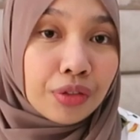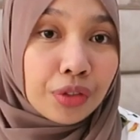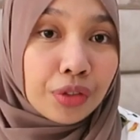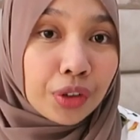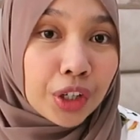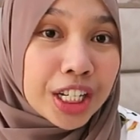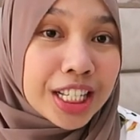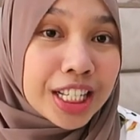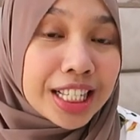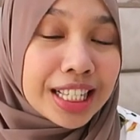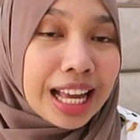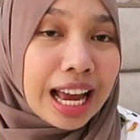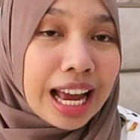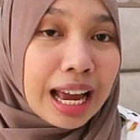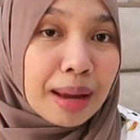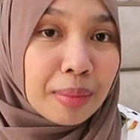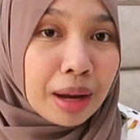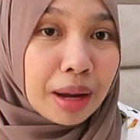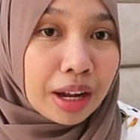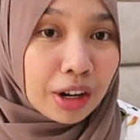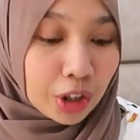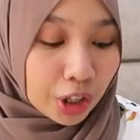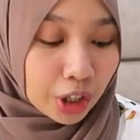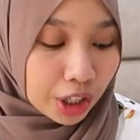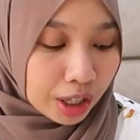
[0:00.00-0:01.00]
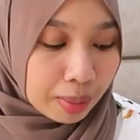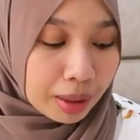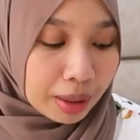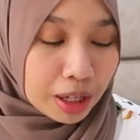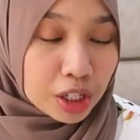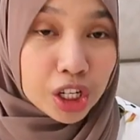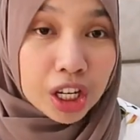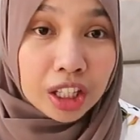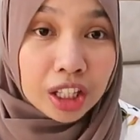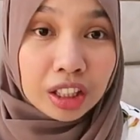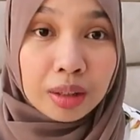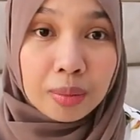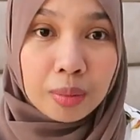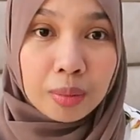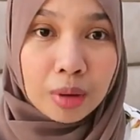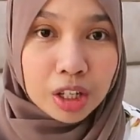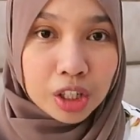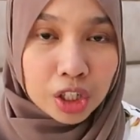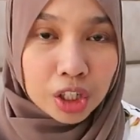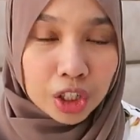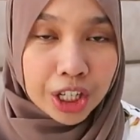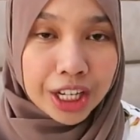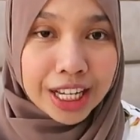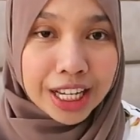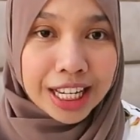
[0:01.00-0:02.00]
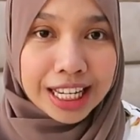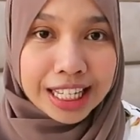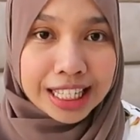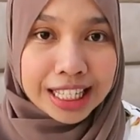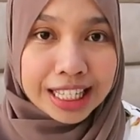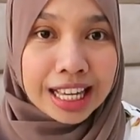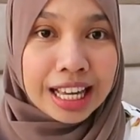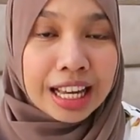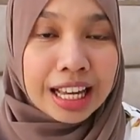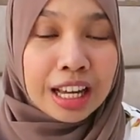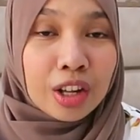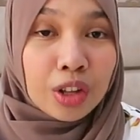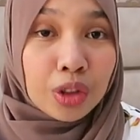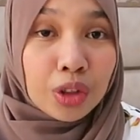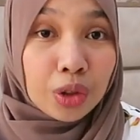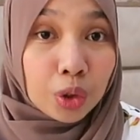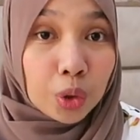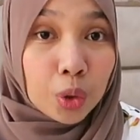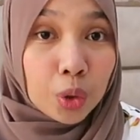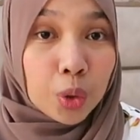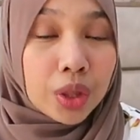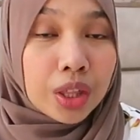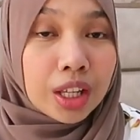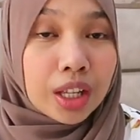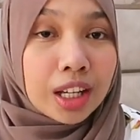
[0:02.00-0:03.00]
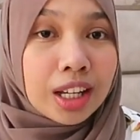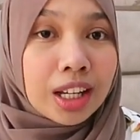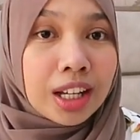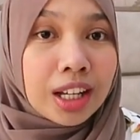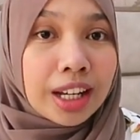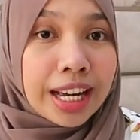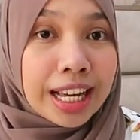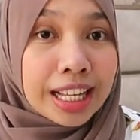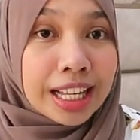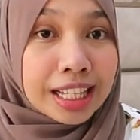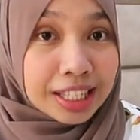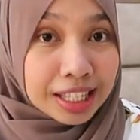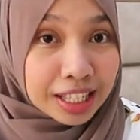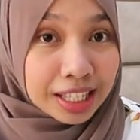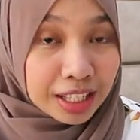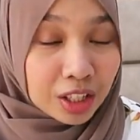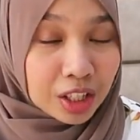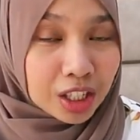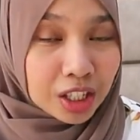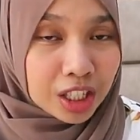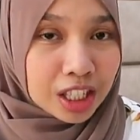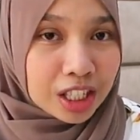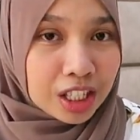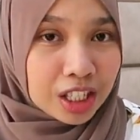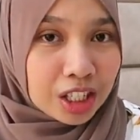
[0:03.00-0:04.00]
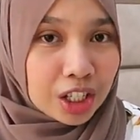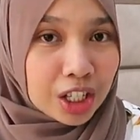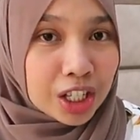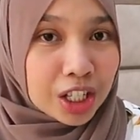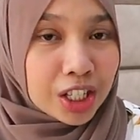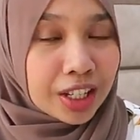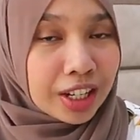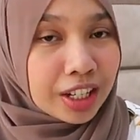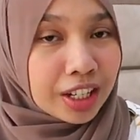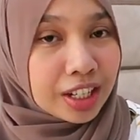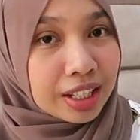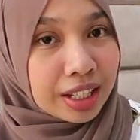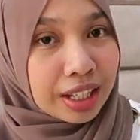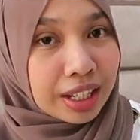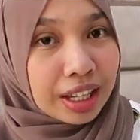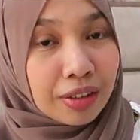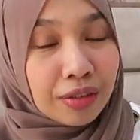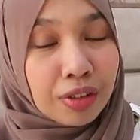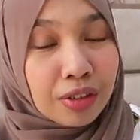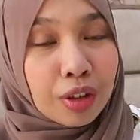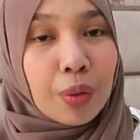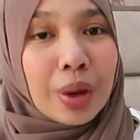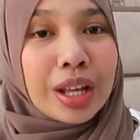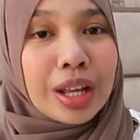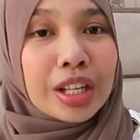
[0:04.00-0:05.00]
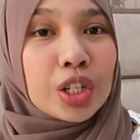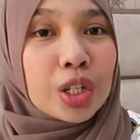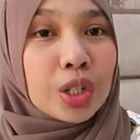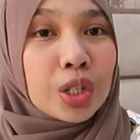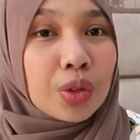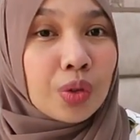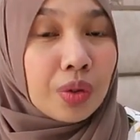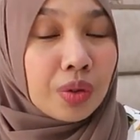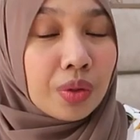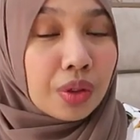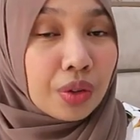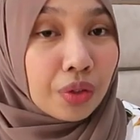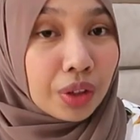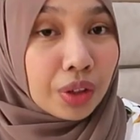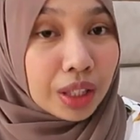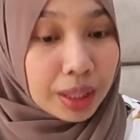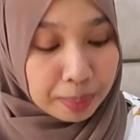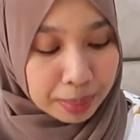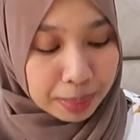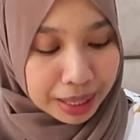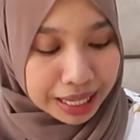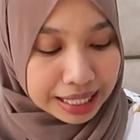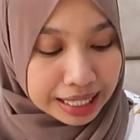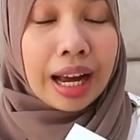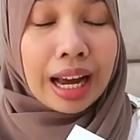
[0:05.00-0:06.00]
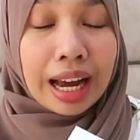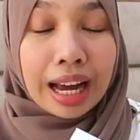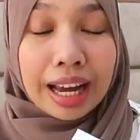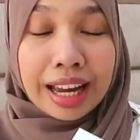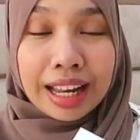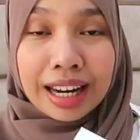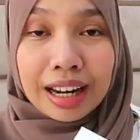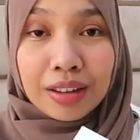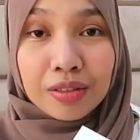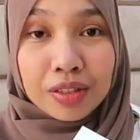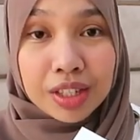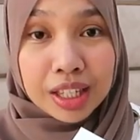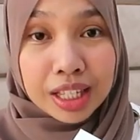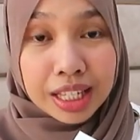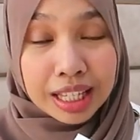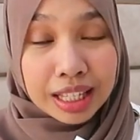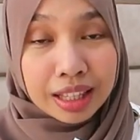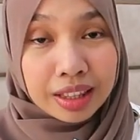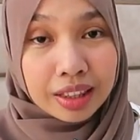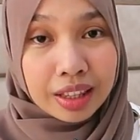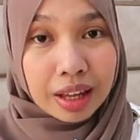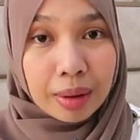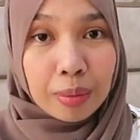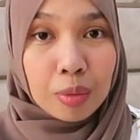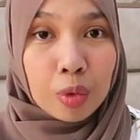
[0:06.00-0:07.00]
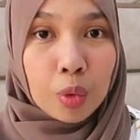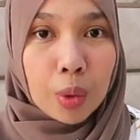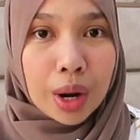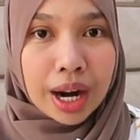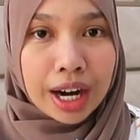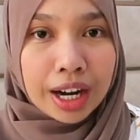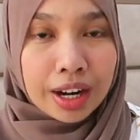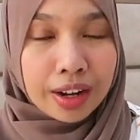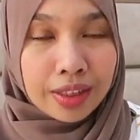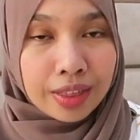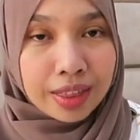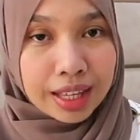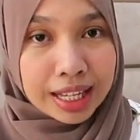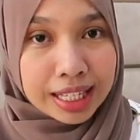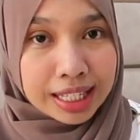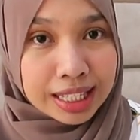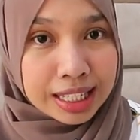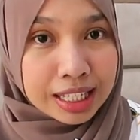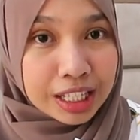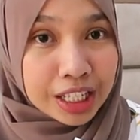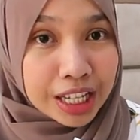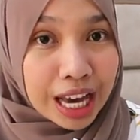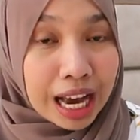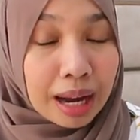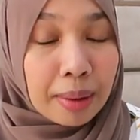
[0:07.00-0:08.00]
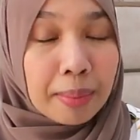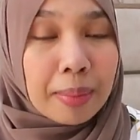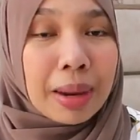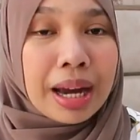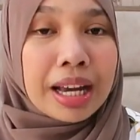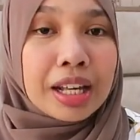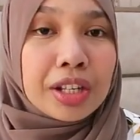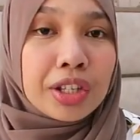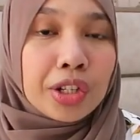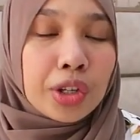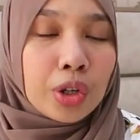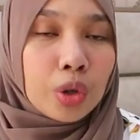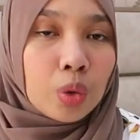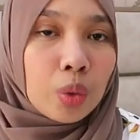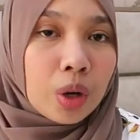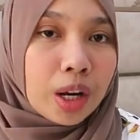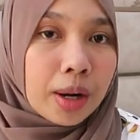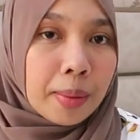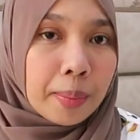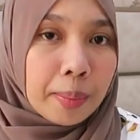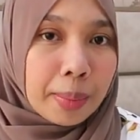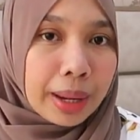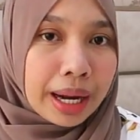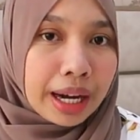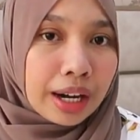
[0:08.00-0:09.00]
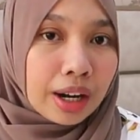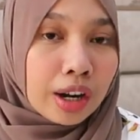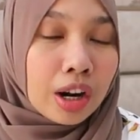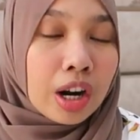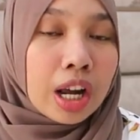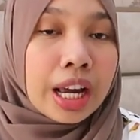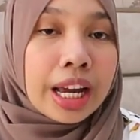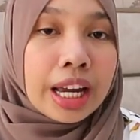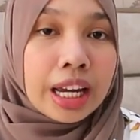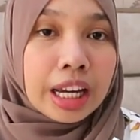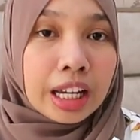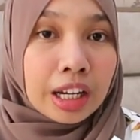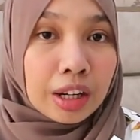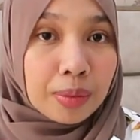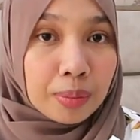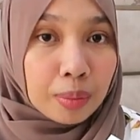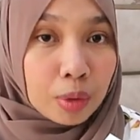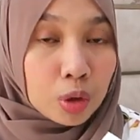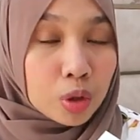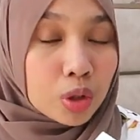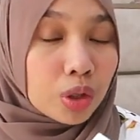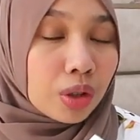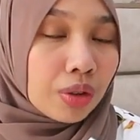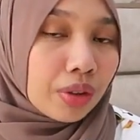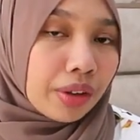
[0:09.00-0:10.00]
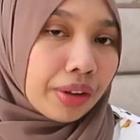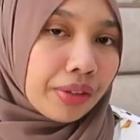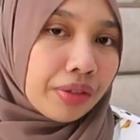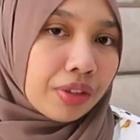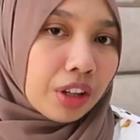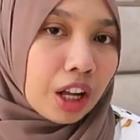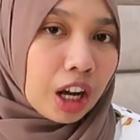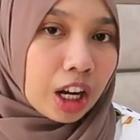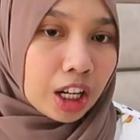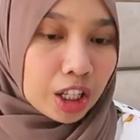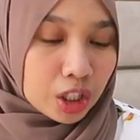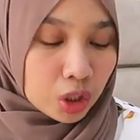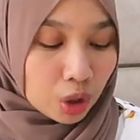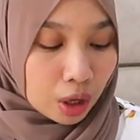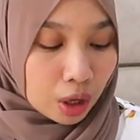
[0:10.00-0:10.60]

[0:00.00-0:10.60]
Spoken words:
first time I heard about Gentle Monster is through the Enciso sisters. They're influencers from the Philippines, and I've seen them wear this Jack by 01 pair in most of their vlogs, so